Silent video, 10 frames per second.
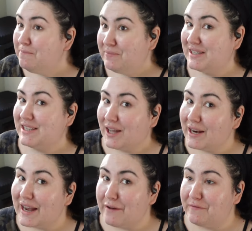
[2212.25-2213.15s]
This has a lot
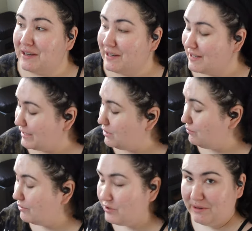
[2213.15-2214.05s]
of caffeine in it, like
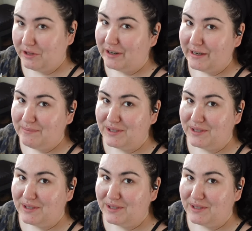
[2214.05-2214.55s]
200 milligrams.